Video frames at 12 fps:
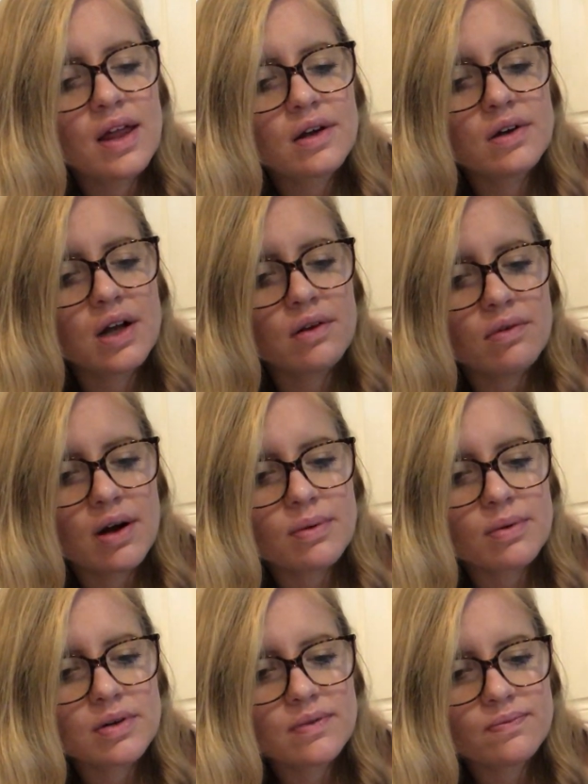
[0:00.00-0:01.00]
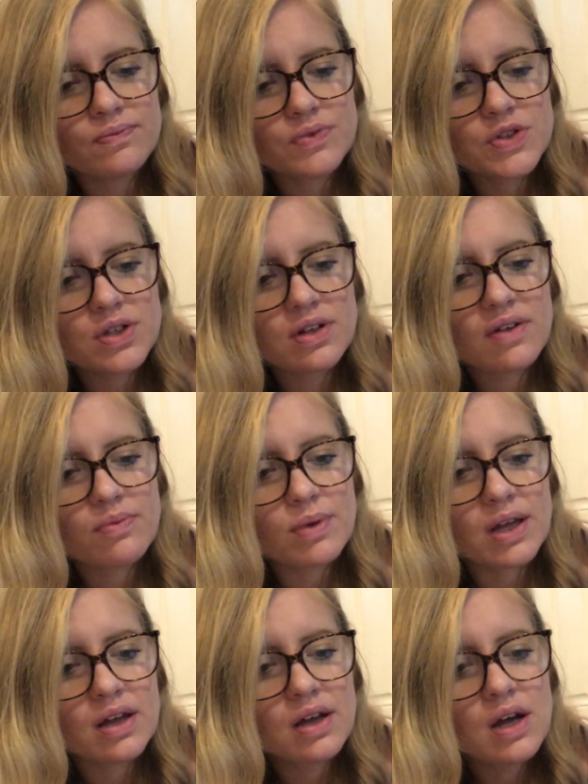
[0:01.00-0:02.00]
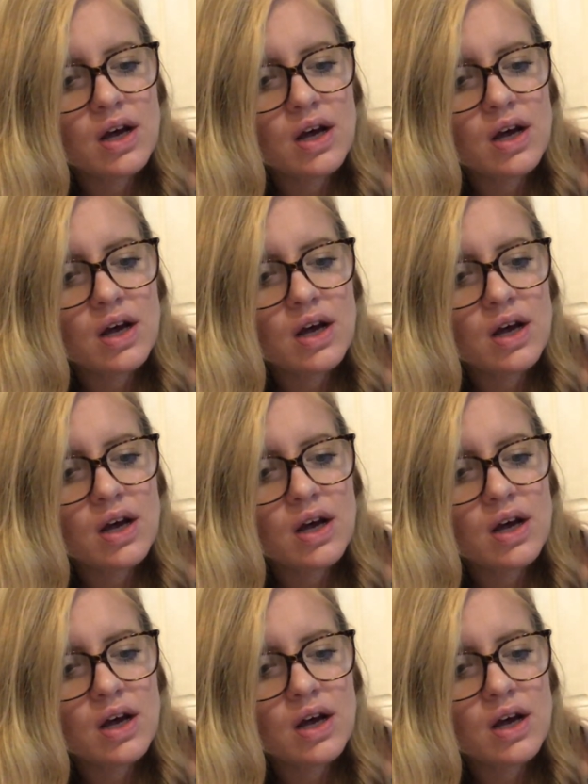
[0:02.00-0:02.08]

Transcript: Good night, Robert. She left me,